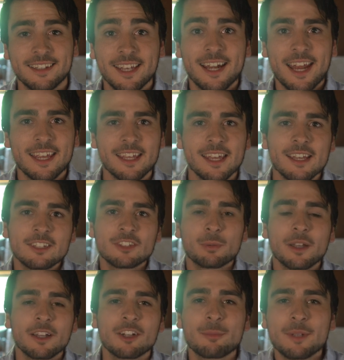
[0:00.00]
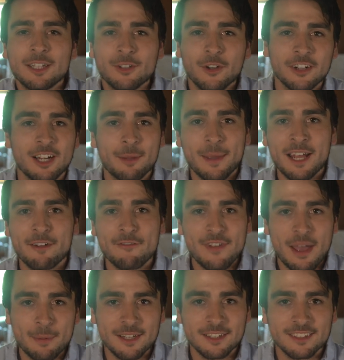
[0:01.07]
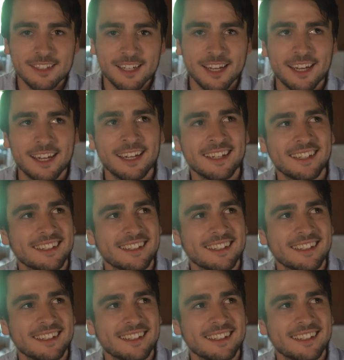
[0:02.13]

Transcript: G'day kids, we're going to be talking about fapping today.